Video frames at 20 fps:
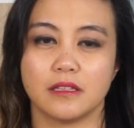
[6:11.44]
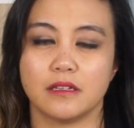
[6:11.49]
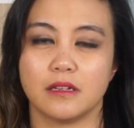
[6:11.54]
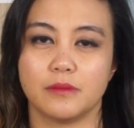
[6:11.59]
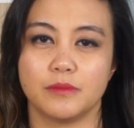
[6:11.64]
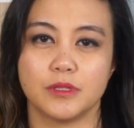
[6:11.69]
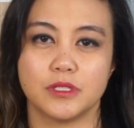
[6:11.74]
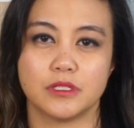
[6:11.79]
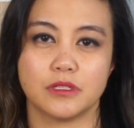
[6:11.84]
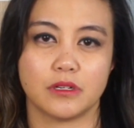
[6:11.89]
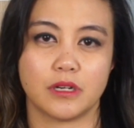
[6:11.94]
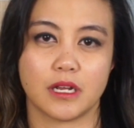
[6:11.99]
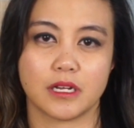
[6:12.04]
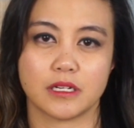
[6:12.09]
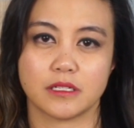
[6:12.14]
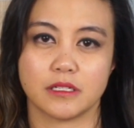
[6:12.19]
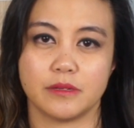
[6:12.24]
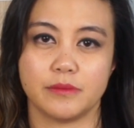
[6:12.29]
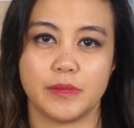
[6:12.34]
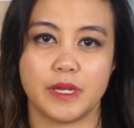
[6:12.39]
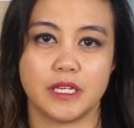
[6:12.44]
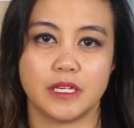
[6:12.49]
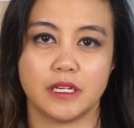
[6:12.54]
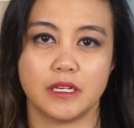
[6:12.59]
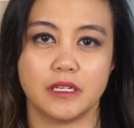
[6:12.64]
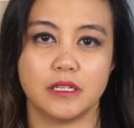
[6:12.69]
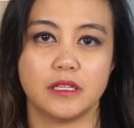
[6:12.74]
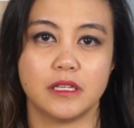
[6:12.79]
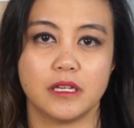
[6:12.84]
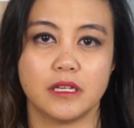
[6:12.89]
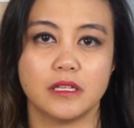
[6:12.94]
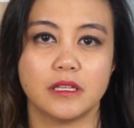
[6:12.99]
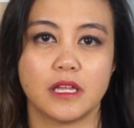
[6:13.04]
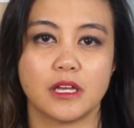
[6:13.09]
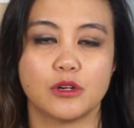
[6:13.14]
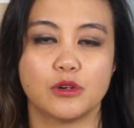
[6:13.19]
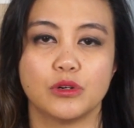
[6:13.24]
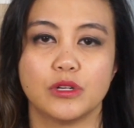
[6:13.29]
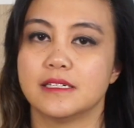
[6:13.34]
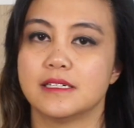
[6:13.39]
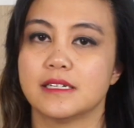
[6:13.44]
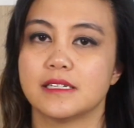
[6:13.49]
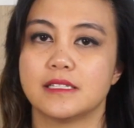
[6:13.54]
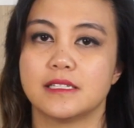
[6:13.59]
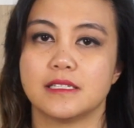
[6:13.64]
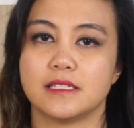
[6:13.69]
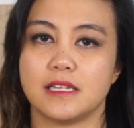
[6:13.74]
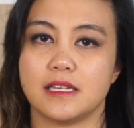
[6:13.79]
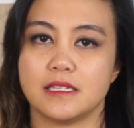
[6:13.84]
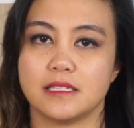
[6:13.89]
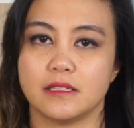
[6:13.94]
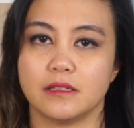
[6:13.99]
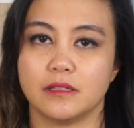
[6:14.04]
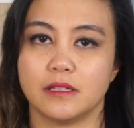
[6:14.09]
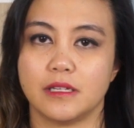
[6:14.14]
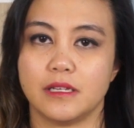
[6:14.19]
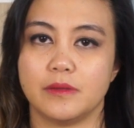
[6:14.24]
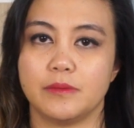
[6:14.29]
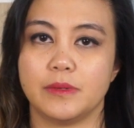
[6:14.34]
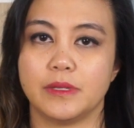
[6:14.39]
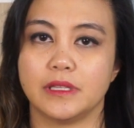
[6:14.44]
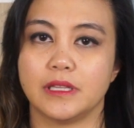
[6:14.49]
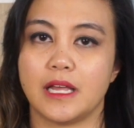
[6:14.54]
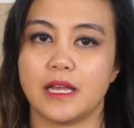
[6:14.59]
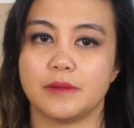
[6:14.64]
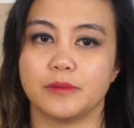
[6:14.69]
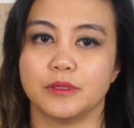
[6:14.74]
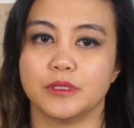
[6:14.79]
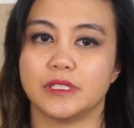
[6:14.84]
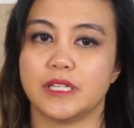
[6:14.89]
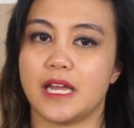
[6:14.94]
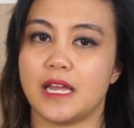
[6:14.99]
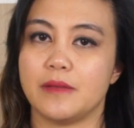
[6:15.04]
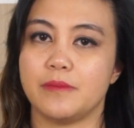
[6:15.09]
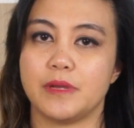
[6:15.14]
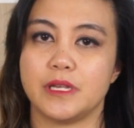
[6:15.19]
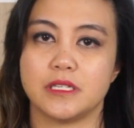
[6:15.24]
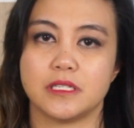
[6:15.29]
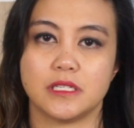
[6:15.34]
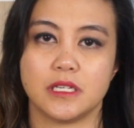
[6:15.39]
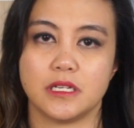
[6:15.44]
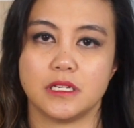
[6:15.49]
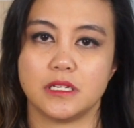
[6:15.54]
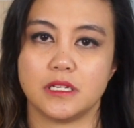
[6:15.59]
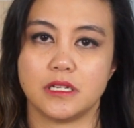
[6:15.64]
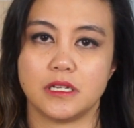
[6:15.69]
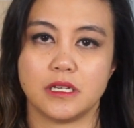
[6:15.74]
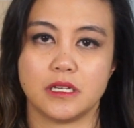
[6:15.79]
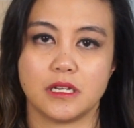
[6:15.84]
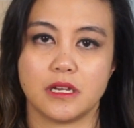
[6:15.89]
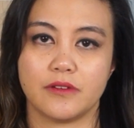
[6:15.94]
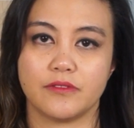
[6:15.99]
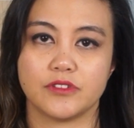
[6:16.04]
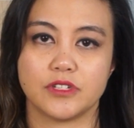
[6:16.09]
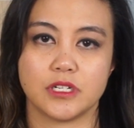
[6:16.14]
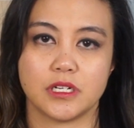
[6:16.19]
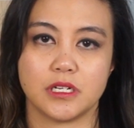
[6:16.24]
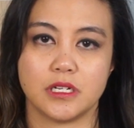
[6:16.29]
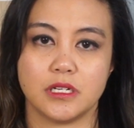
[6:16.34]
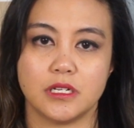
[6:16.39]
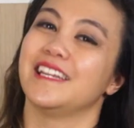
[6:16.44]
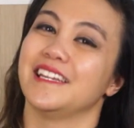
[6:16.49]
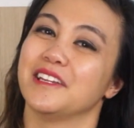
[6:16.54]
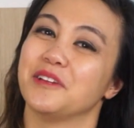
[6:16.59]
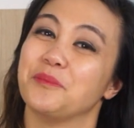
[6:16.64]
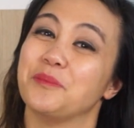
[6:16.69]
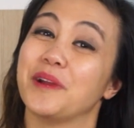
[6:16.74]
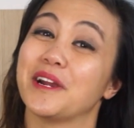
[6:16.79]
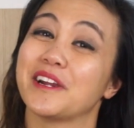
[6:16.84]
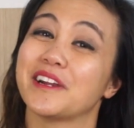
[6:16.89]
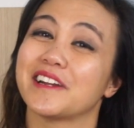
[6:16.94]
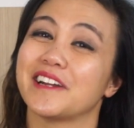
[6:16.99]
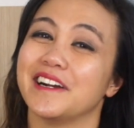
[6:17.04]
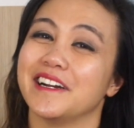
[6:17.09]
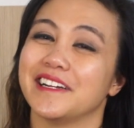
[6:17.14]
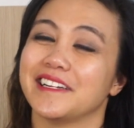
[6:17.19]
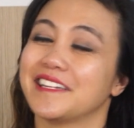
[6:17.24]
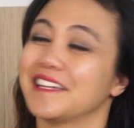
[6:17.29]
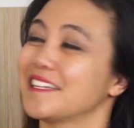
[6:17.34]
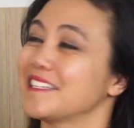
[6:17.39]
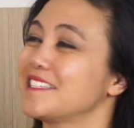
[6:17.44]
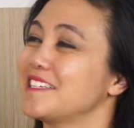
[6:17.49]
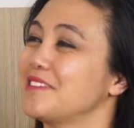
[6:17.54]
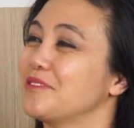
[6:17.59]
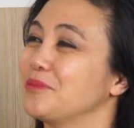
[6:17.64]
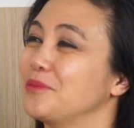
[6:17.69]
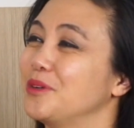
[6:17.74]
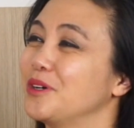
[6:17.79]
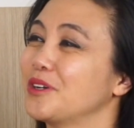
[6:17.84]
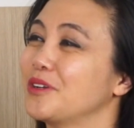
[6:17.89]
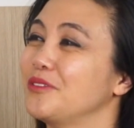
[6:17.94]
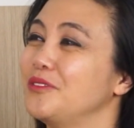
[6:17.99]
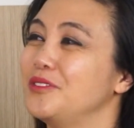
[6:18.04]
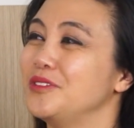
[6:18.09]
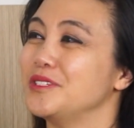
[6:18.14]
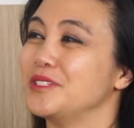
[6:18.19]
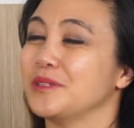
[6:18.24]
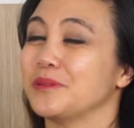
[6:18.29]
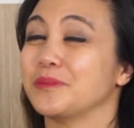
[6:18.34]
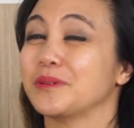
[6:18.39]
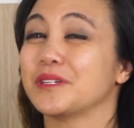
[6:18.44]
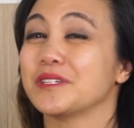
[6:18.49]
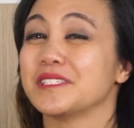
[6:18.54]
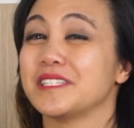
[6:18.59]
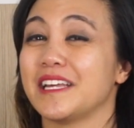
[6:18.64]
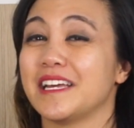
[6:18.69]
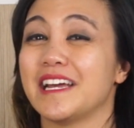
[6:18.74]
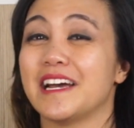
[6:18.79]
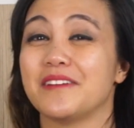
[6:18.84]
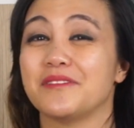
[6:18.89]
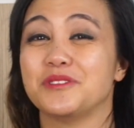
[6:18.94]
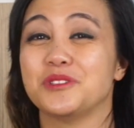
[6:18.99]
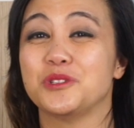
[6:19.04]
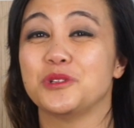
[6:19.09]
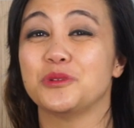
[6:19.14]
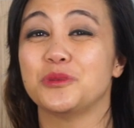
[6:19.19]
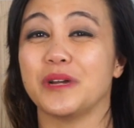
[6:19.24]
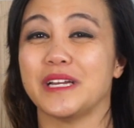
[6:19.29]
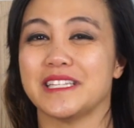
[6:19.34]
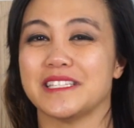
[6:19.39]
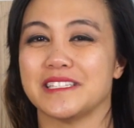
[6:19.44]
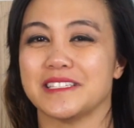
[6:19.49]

The numbers don't actually mean anything. They could just as easily be labeled A, B, C, D, E, F, G. In America, it gets even more confusing because they have 2 weight